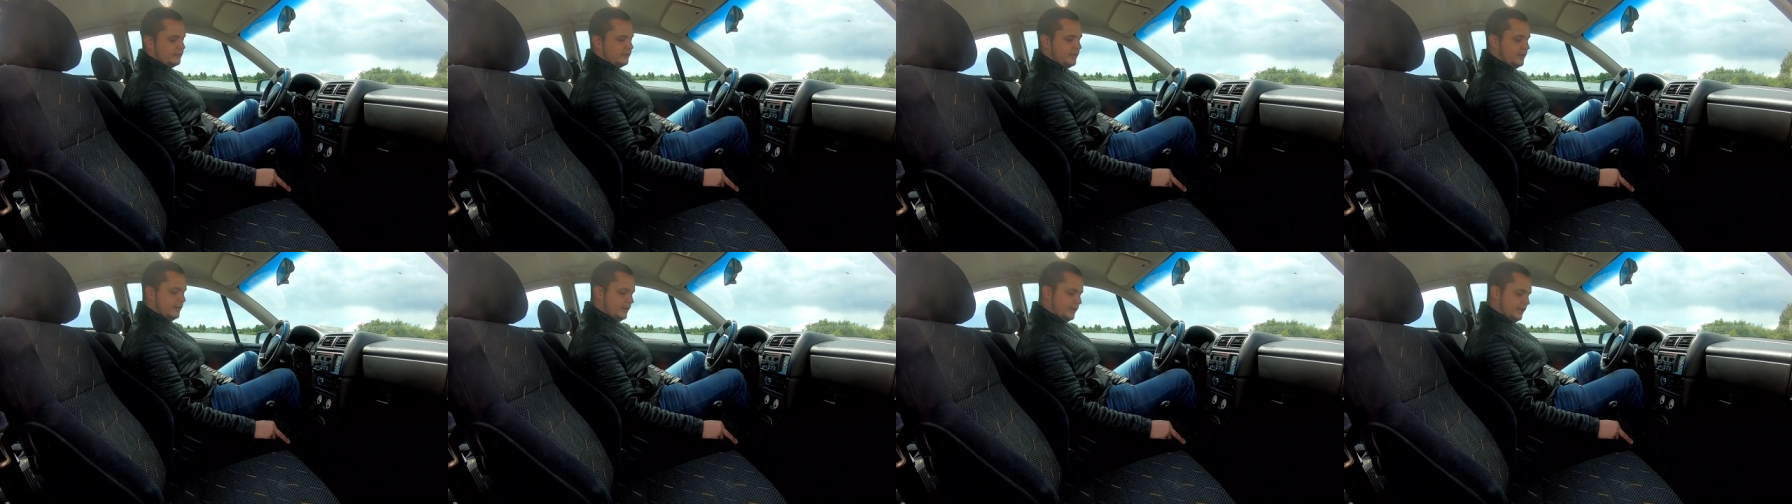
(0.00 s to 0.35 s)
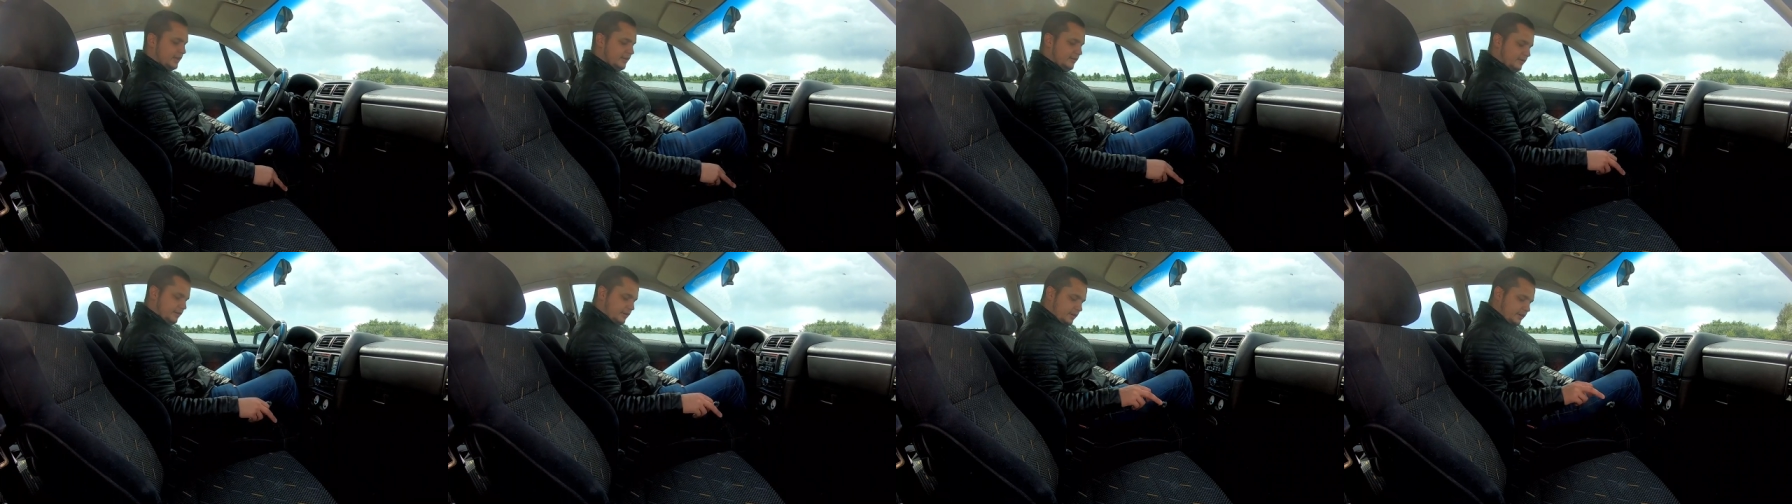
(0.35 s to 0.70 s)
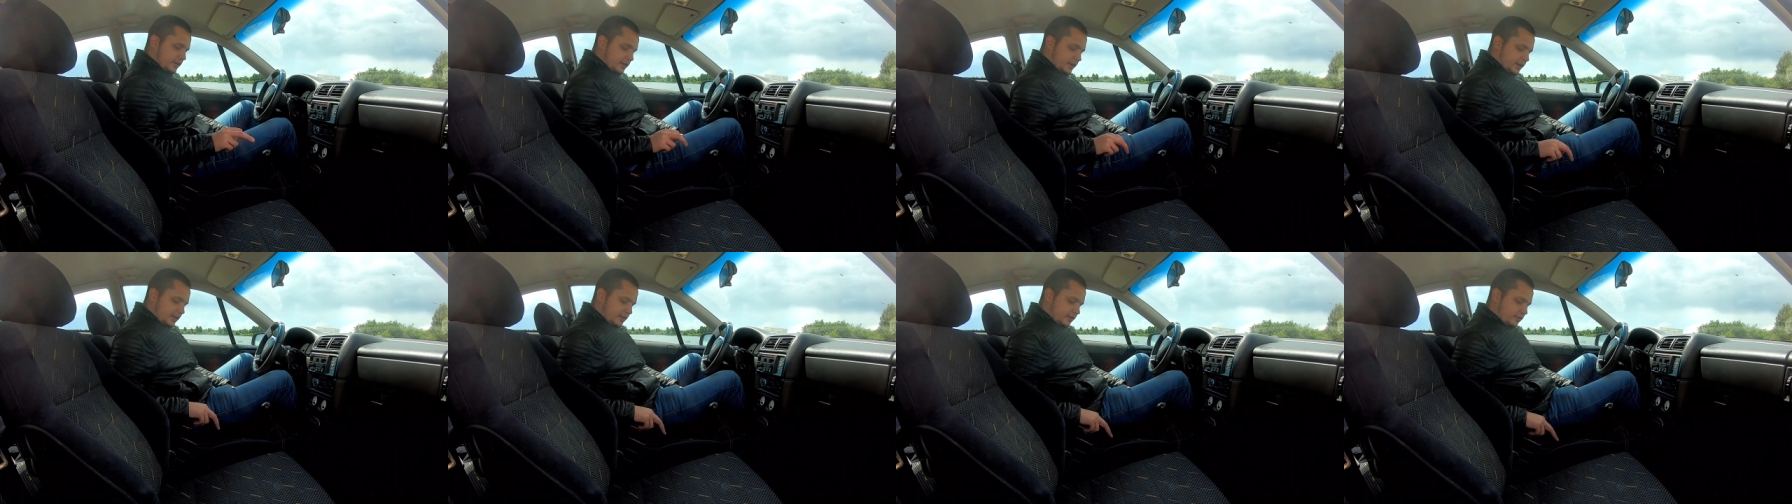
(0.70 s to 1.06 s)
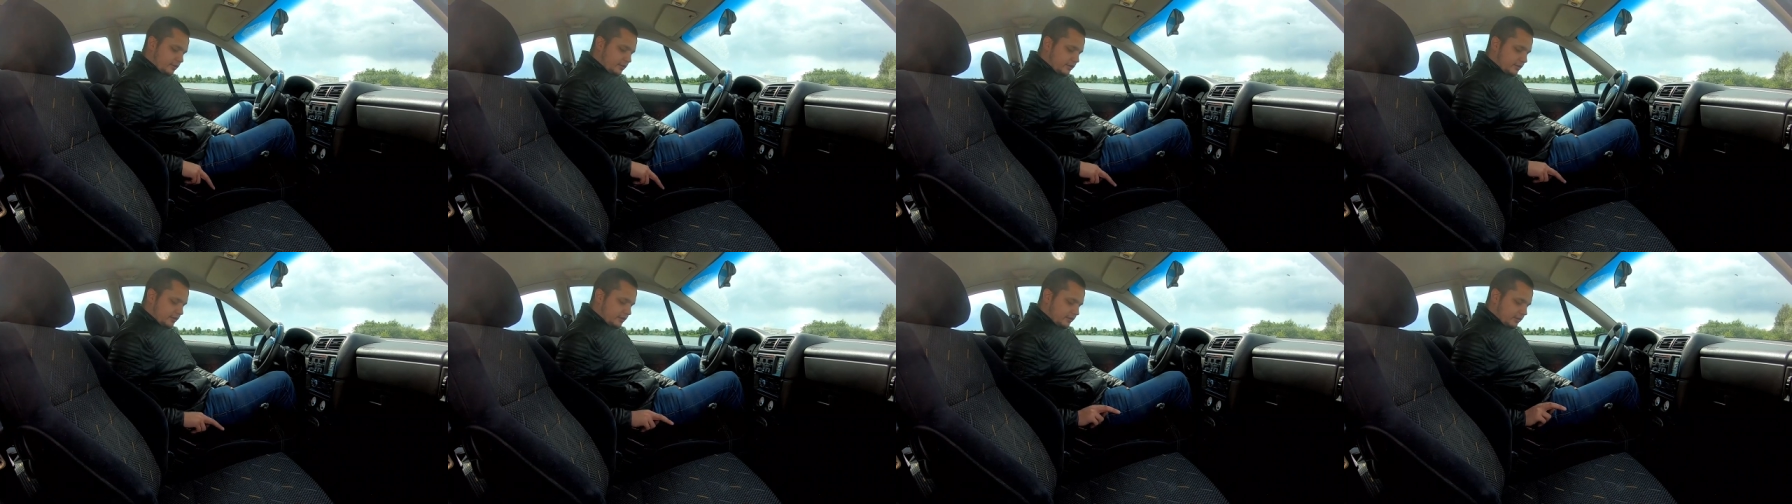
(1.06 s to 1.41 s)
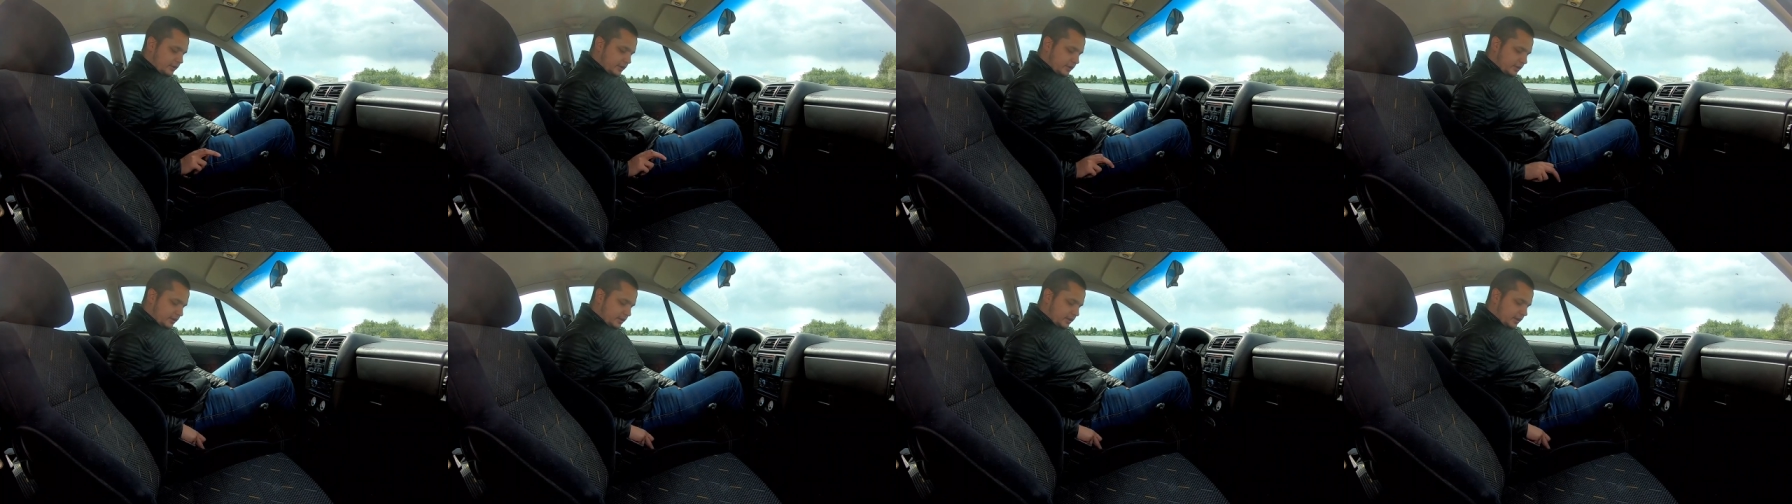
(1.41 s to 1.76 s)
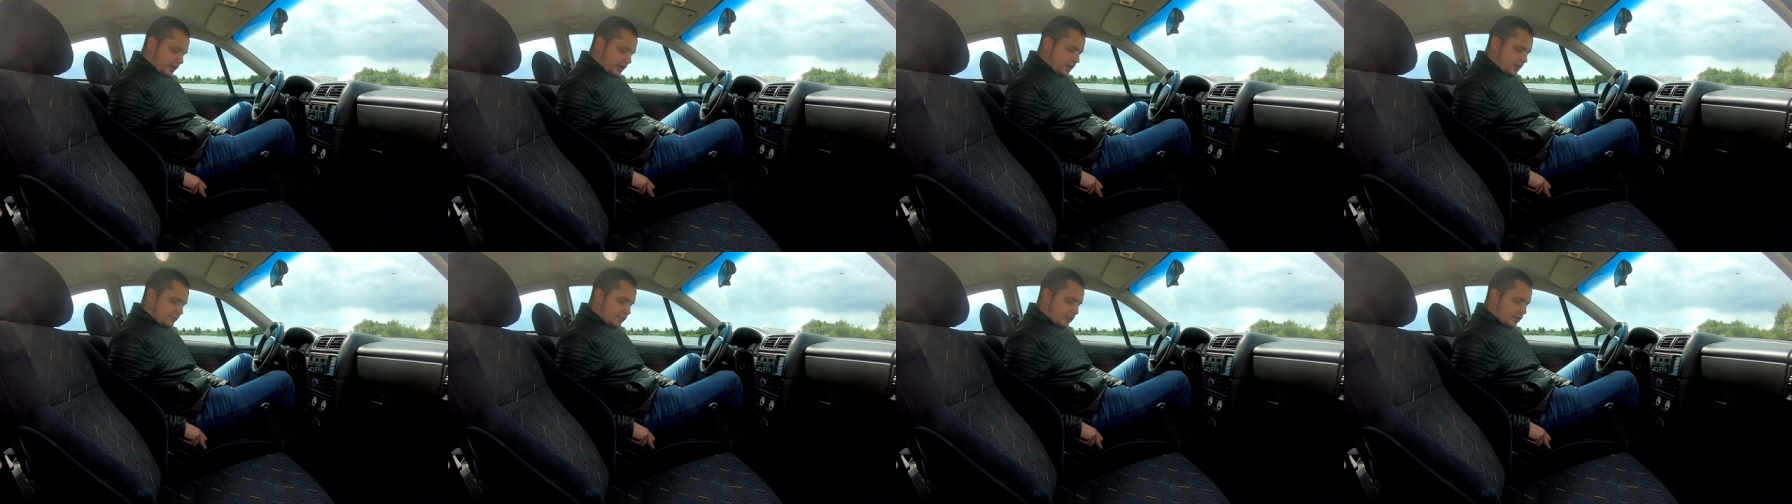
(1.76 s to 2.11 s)
gear lever and also
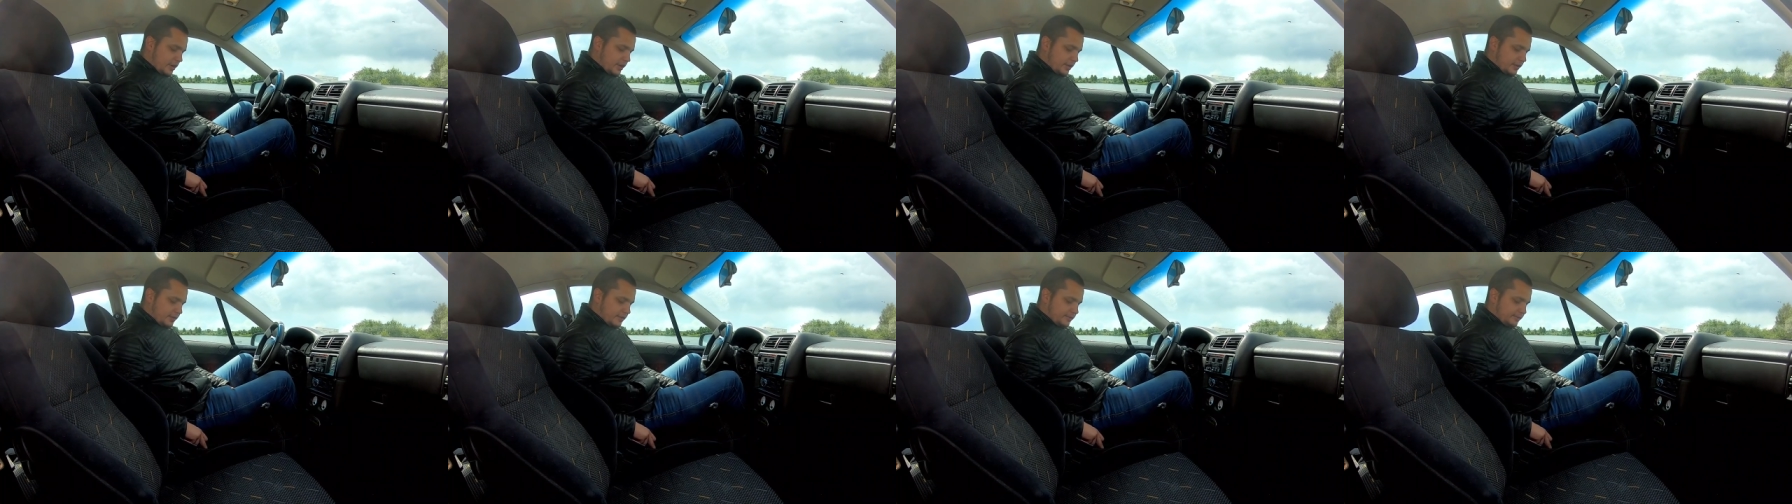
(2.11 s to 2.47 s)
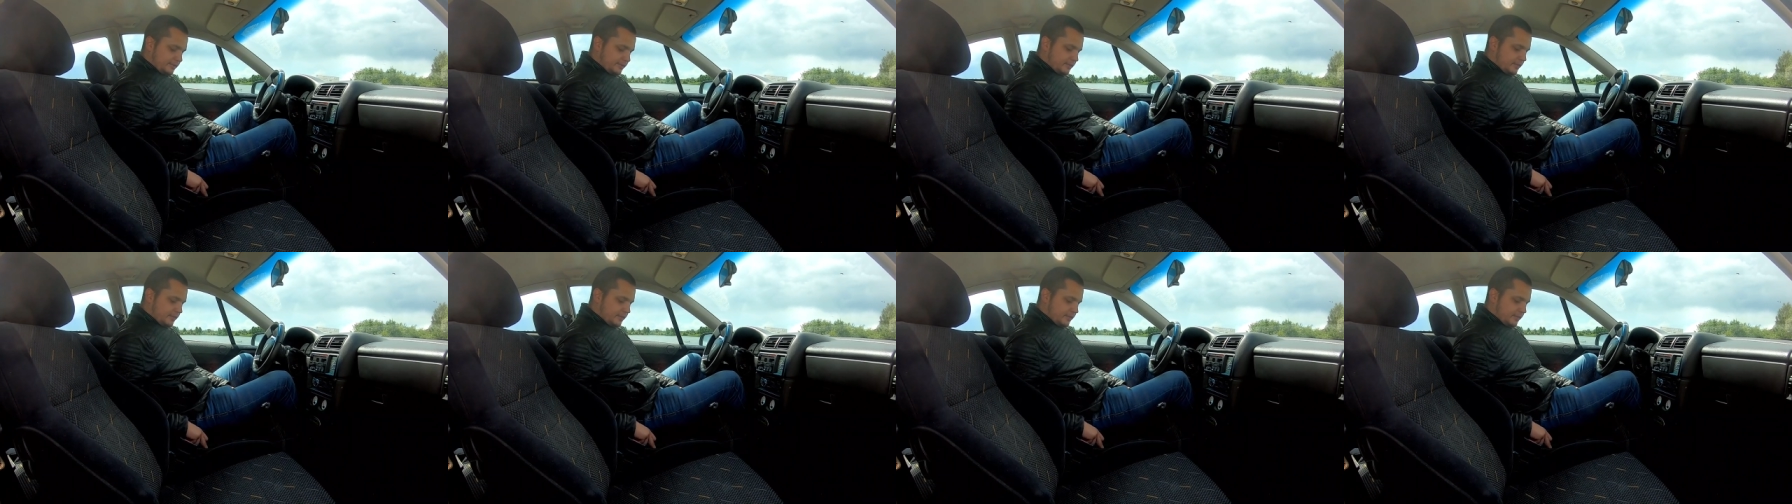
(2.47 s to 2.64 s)
the handbrake.